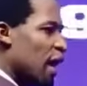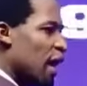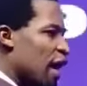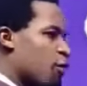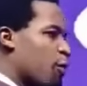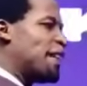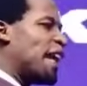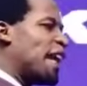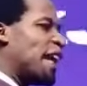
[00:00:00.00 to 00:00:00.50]

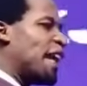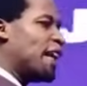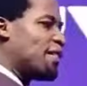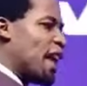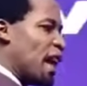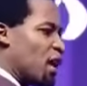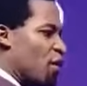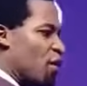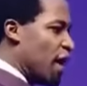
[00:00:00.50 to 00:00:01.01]
is better than
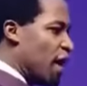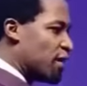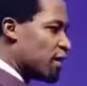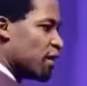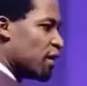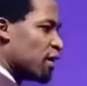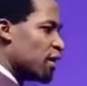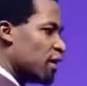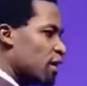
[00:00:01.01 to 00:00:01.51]

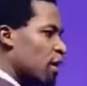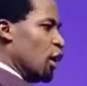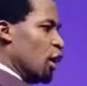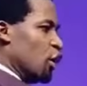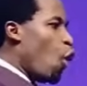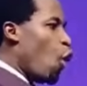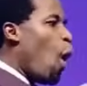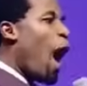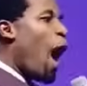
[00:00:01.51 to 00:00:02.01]
sacrifice.
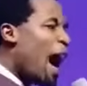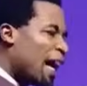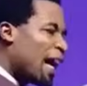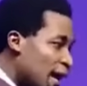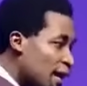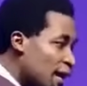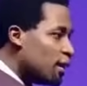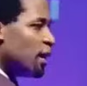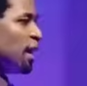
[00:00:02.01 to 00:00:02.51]
To
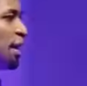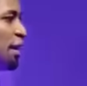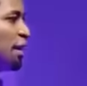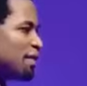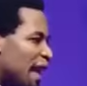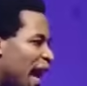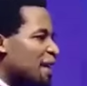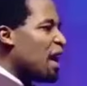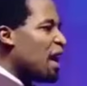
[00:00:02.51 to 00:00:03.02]

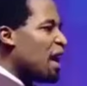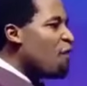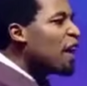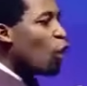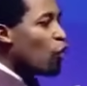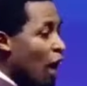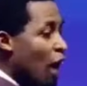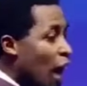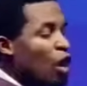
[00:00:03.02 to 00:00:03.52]
hearken than the
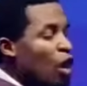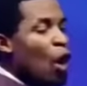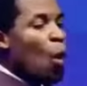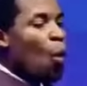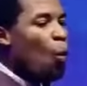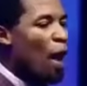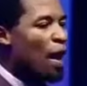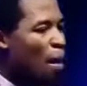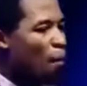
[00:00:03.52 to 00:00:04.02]
fat of rams.
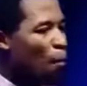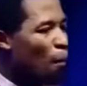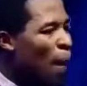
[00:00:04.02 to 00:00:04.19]
When a